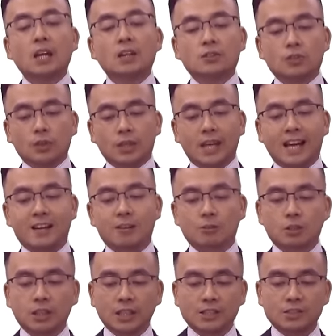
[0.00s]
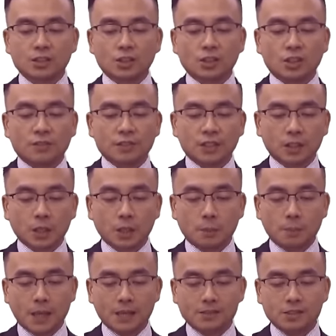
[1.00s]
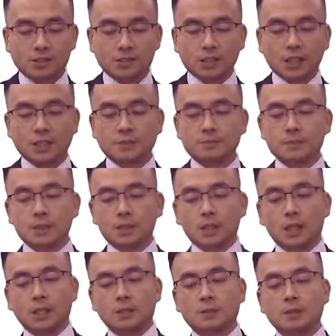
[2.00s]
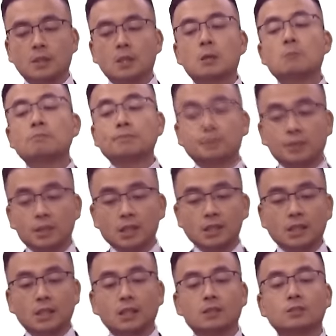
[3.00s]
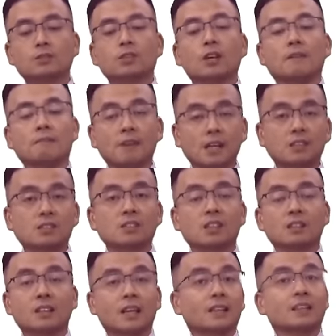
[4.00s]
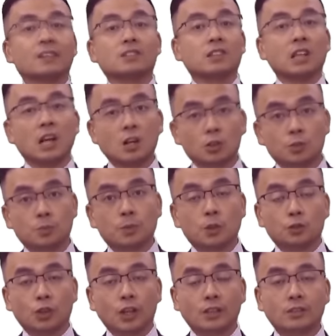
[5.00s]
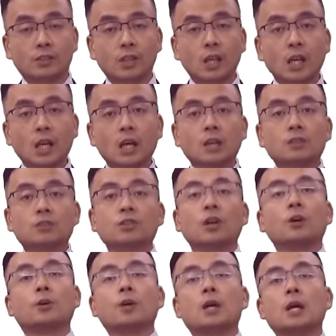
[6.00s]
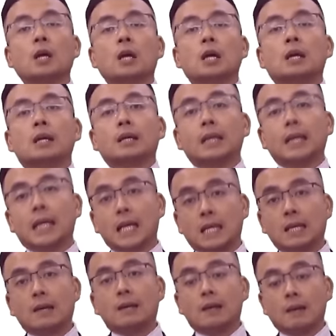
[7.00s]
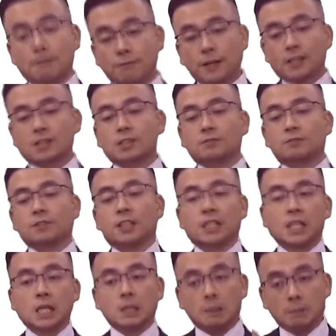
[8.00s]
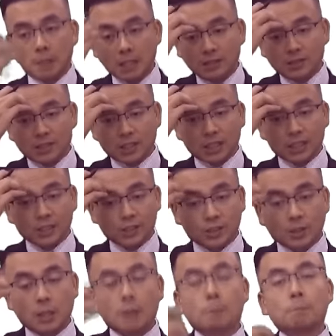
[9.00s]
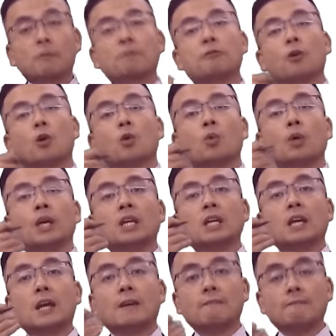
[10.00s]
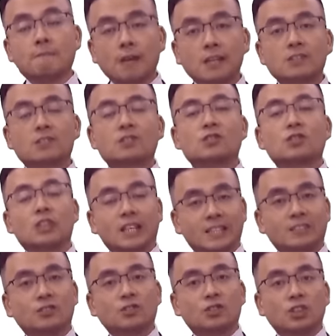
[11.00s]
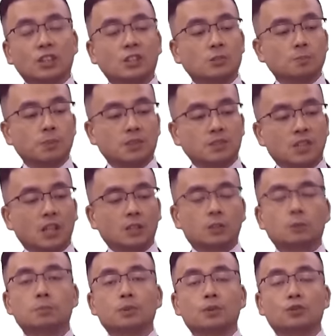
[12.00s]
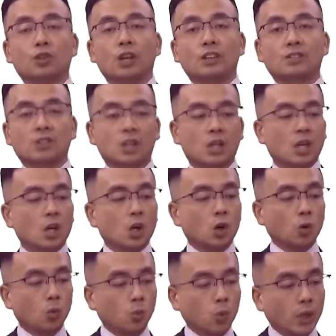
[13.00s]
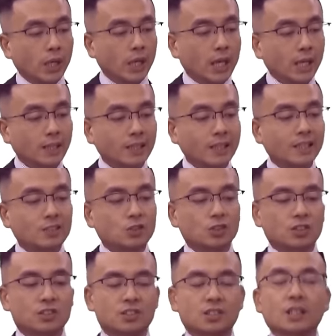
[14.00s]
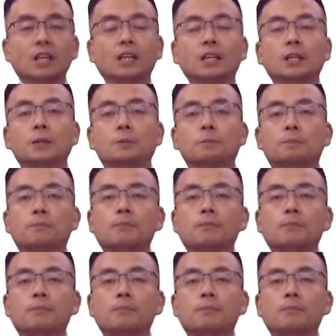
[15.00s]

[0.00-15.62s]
So calculate the dividend capacity, okay, prior to investing in this large project. So it effectively means that before we invest into this particular project, we need to see